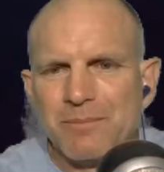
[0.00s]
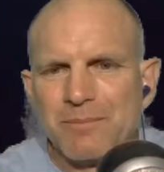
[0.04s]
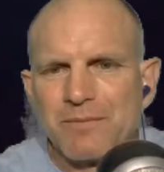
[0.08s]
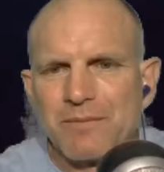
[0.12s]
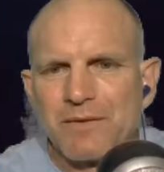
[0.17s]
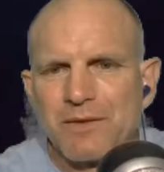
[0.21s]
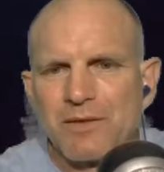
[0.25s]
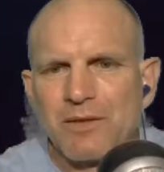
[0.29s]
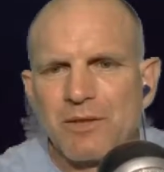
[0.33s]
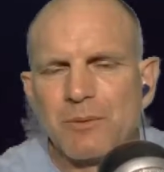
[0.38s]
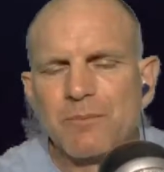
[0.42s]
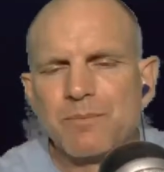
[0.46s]

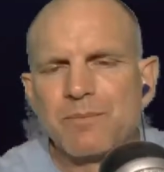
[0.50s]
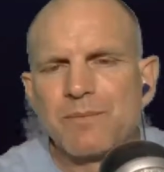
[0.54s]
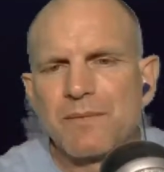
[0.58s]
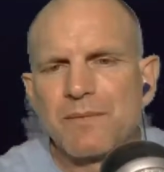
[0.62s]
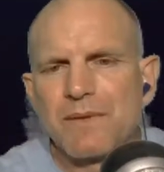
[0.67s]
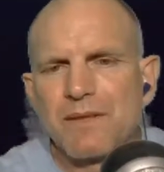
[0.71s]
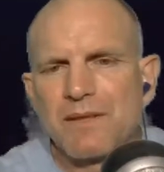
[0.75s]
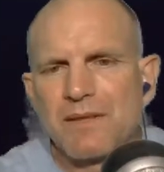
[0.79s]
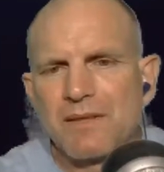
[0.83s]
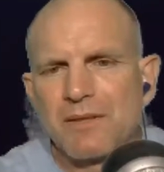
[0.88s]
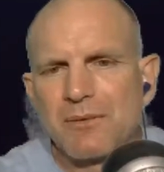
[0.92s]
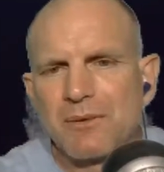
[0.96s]
So
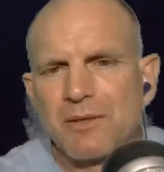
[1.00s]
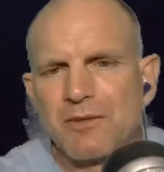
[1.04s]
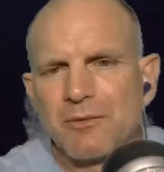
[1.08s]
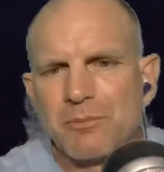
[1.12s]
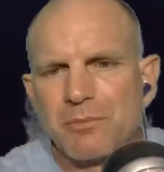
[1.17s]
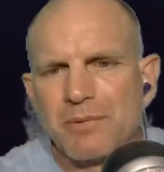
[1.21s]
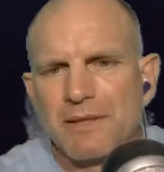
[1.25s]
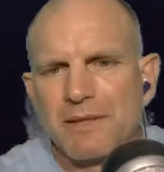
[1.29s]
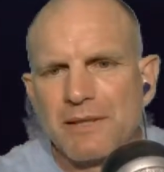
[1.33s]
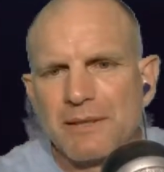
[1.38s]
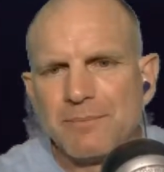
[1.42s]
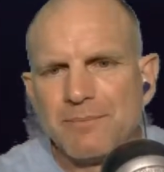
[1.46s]
get the razor
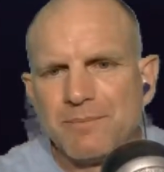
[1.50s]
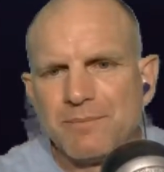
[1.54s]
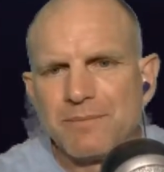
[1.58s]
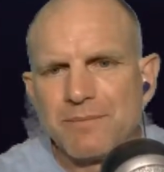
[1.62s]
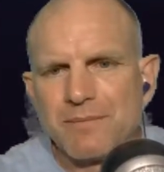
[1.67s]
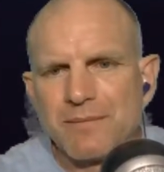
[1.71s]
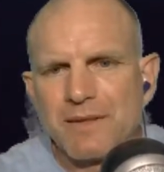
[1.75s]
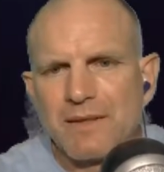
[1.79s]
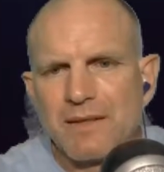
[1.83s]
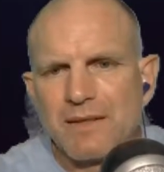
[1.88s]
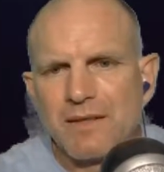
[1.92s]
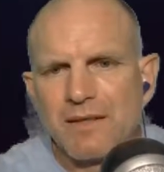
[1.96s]
blade,
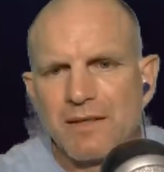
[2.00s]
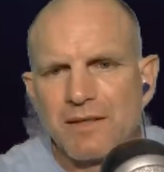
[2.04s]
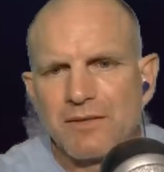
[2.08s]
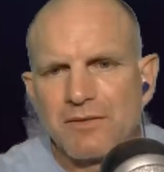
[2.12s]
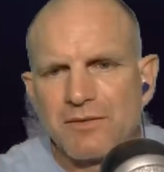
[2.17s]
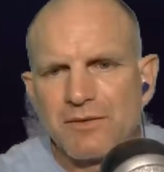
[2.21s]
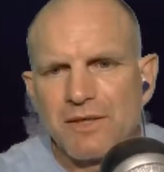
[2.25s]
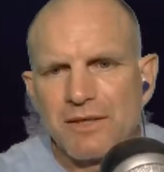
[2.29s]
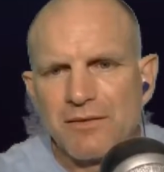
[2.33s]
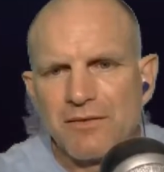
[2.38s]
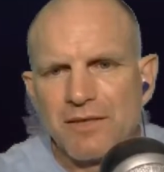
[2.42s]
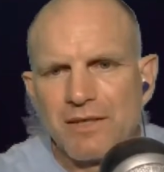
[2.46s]
get it on there so
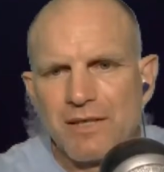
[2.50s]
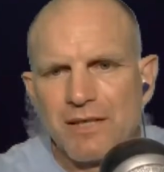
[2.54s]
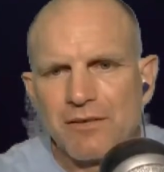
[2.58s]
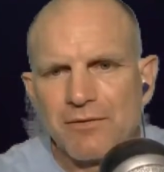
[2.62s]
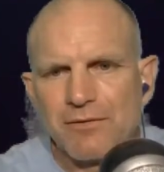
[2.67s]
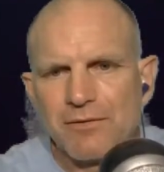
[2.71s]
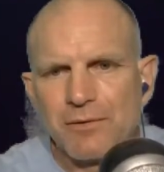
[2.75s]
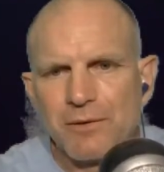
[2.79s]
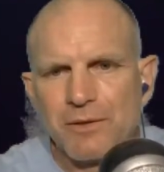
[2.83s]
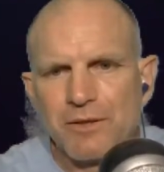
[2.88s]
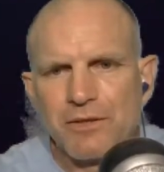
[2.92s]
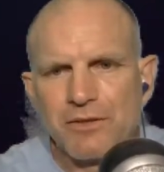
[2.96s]
you have enough
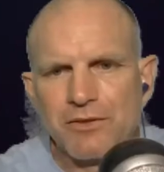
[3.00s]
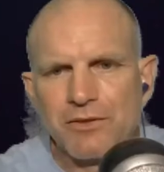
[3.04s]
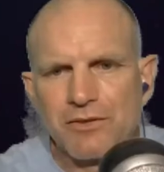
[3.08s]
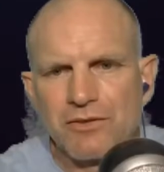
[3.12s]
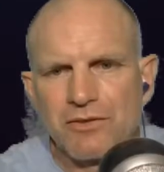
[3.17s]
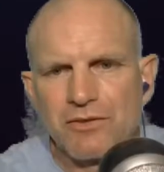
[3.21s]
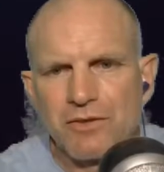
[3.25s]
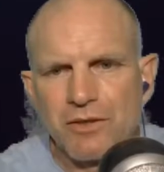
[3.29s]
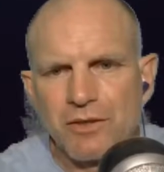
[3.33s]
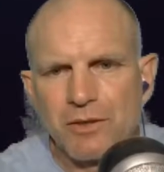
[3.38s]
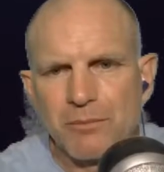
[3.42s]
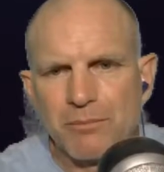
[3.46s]
where you can just
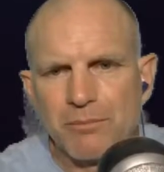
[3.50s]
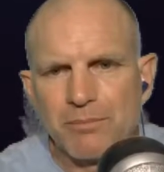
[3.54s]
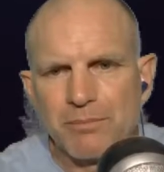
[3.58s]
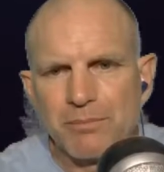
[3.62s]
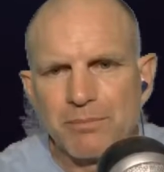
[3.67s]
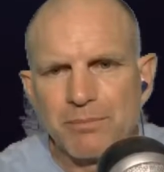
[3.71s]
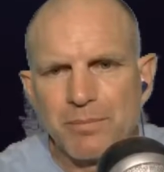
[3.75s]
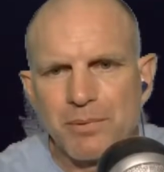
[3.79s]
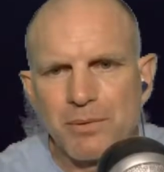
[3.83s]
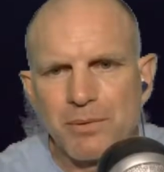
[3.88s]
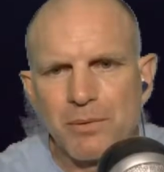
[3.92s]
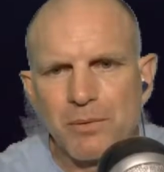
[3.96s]
start
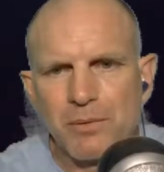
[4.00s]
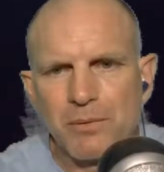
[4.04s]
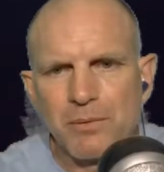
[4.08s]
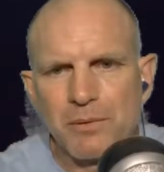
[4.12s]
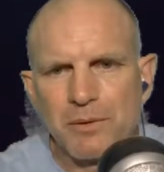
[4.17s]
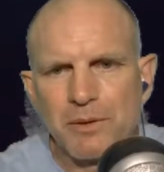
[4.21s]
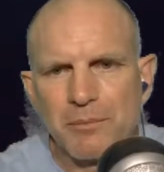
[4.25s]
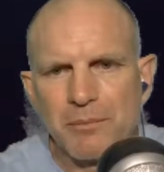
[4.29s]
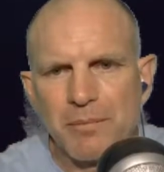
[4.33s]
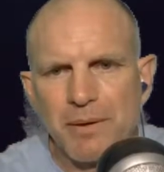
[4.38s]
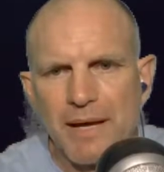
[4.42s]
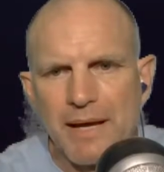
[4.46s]
pulling
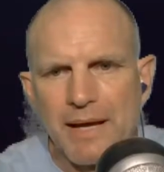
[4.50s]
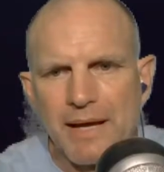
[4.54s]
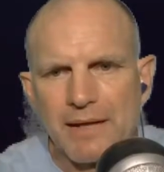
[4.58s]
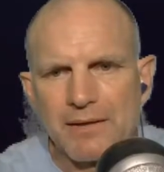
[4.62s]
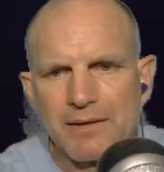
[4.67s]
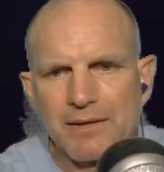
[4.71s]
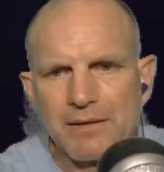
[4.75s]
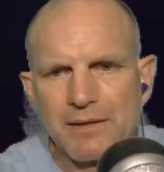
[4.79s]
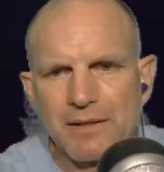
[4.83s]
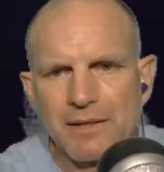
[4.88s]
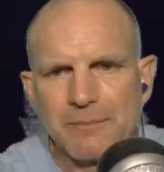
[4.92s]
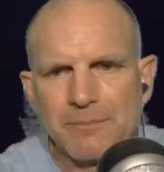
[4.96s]
it back.
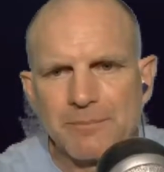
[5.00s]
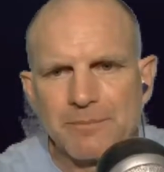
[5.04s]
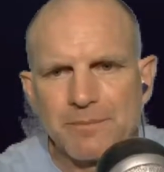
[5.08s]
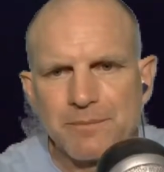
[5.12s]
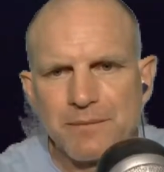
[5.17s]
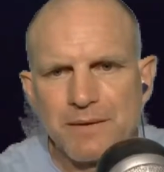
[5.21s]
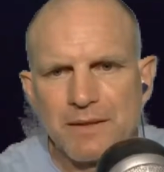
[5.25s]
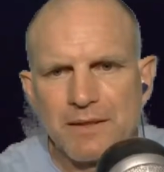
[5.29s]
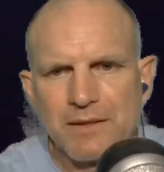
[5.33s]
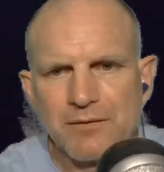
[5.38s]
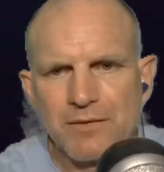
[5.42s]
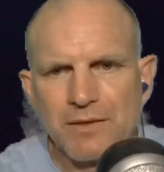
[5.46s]
All right.
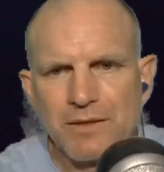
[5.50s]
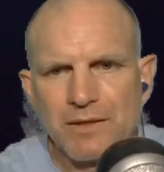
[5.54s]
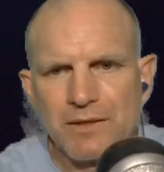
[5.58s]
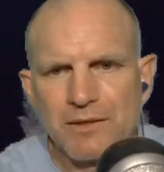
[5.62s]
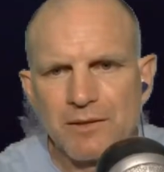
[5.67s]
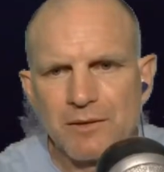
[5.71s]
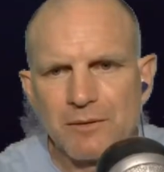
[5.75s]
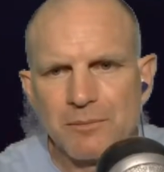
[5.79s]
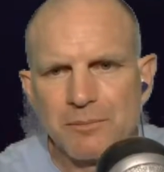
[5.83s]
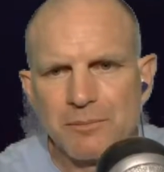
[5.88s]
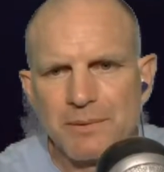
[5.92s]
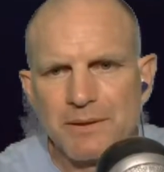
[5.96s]
And if you get a
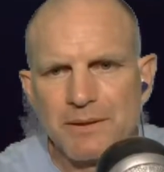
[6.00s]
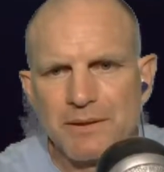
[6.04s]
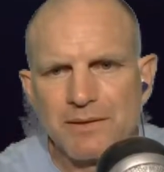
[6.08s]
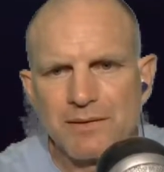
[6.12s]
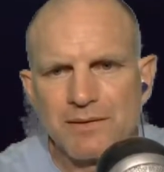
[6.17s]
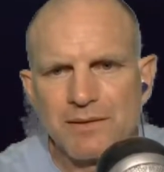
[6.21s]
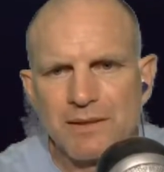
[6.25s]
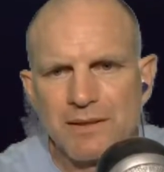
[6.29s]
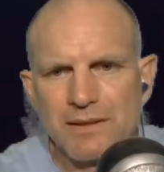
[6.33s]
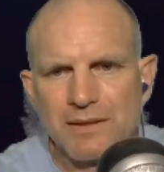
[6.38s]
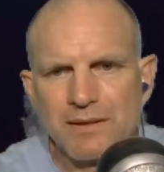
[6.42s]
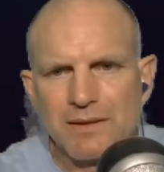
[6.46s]
little piece
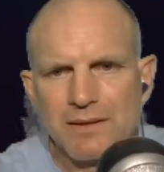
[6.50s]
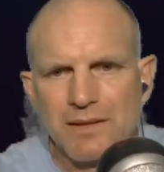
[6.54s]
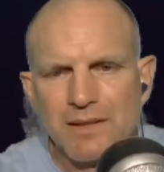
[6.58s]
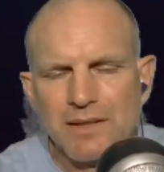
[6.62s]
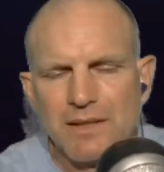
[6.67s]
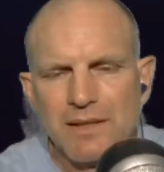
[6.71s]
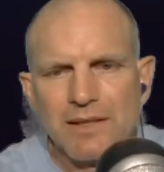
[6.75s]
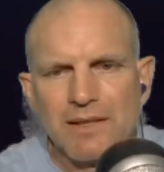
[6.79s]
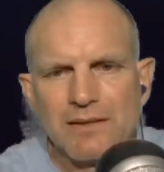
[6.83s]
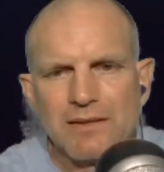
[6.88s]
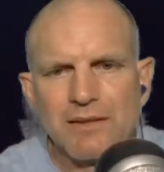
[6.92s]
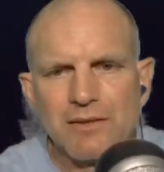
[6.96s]
that
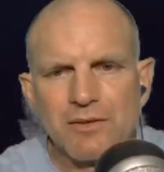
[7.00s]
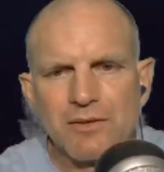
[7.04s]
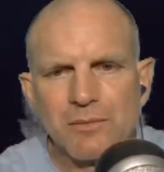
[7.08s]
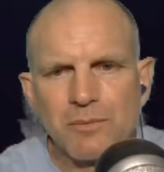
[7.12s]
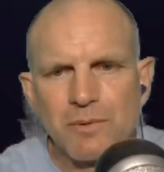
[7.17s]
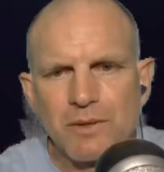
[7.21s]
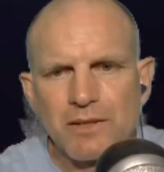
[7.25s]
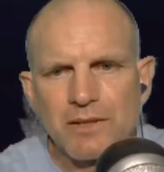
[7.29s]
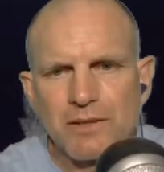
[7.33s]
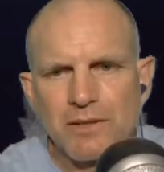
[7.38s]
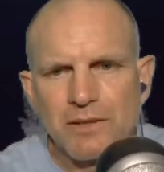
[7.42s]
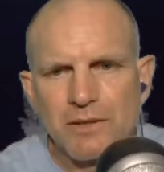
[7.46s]
doesn't
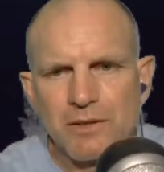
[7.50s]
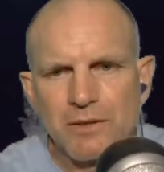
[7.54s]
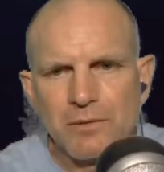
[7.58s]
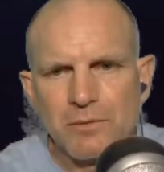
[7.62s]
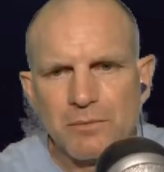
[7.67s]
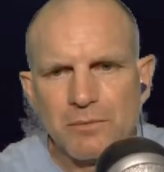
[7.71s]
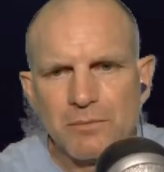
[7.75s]
want to go